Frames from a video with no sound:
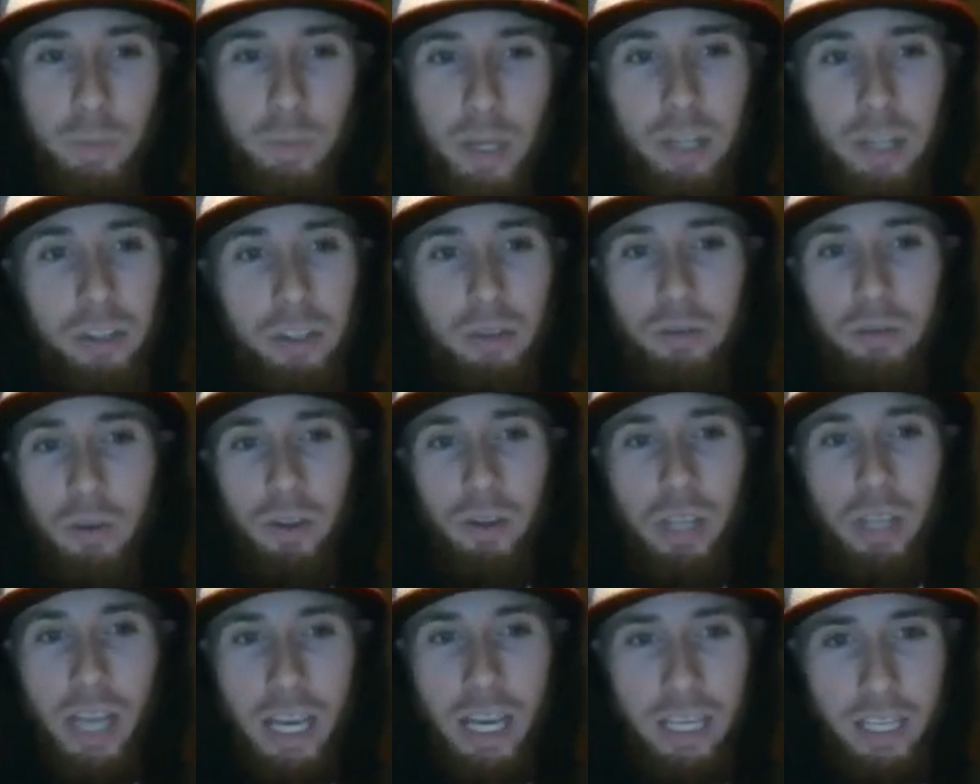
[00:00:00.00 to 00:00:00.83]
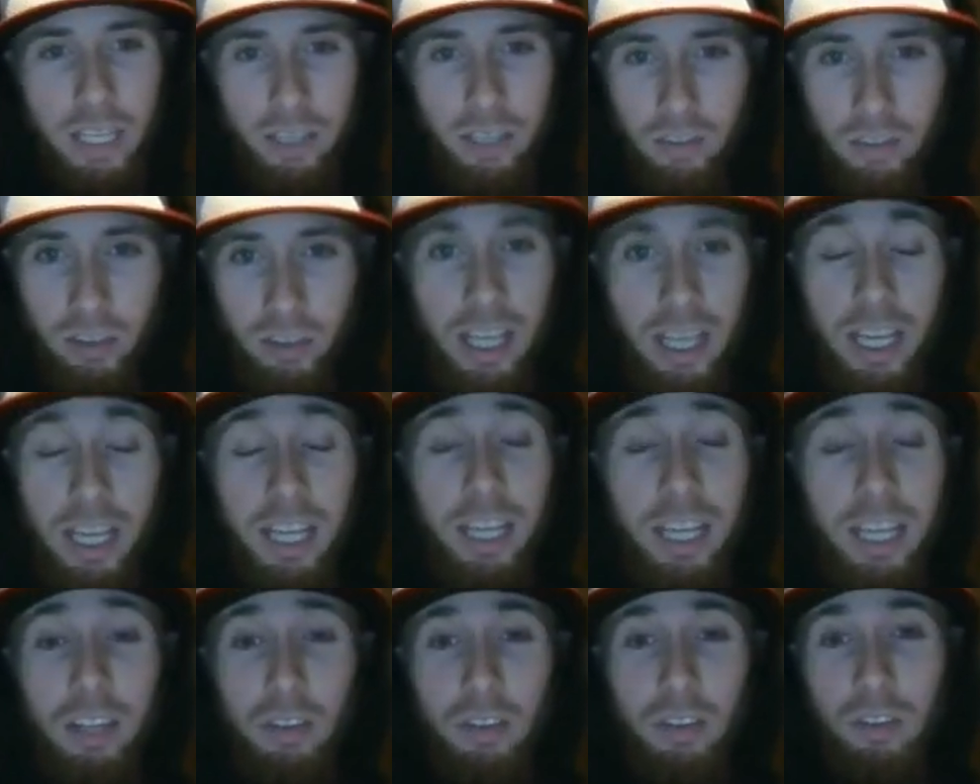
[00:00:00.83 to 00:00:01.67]
pitcher for the Yankees,
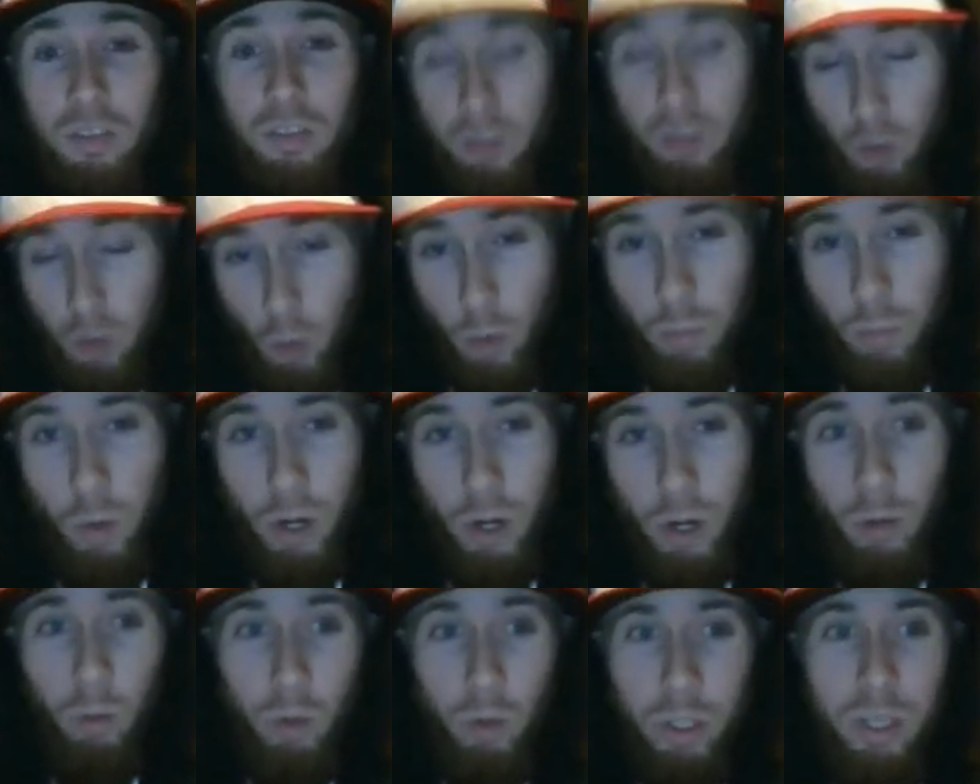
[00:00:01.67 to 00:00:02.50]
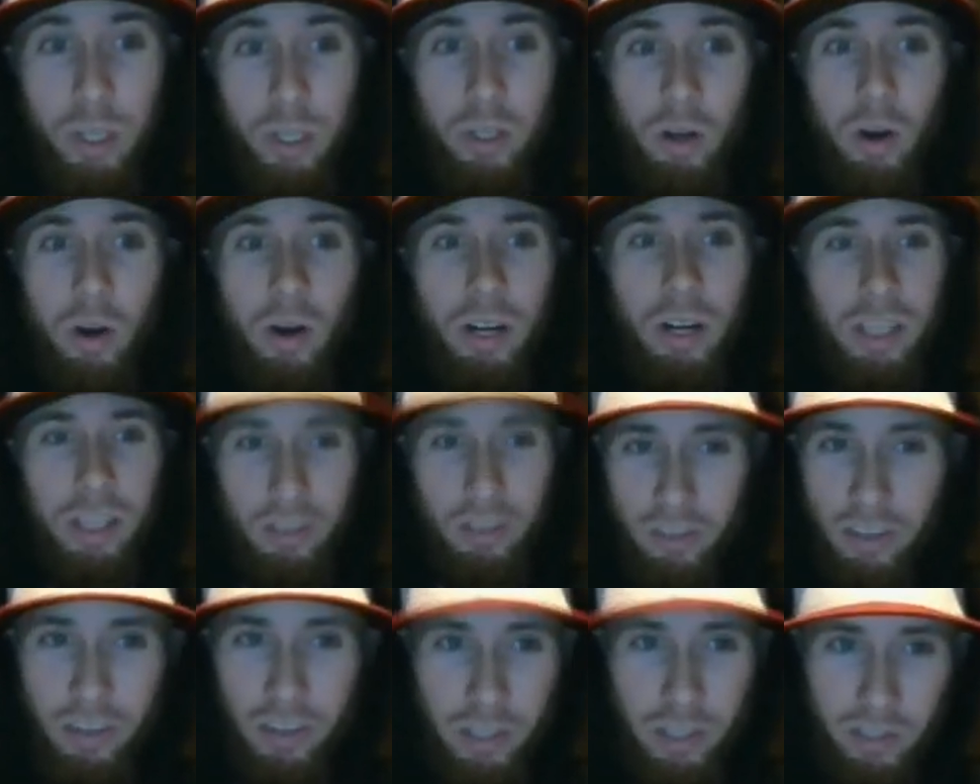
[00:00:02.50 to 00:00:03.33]
his short print rookie card is
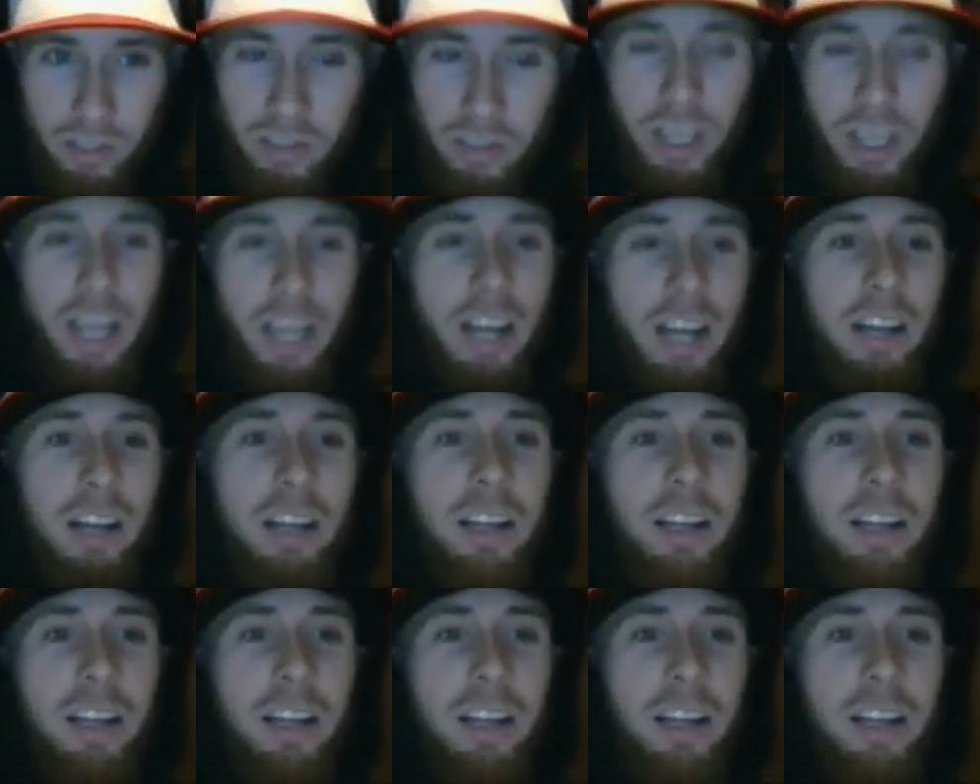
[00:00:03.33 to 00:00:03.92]
in this set.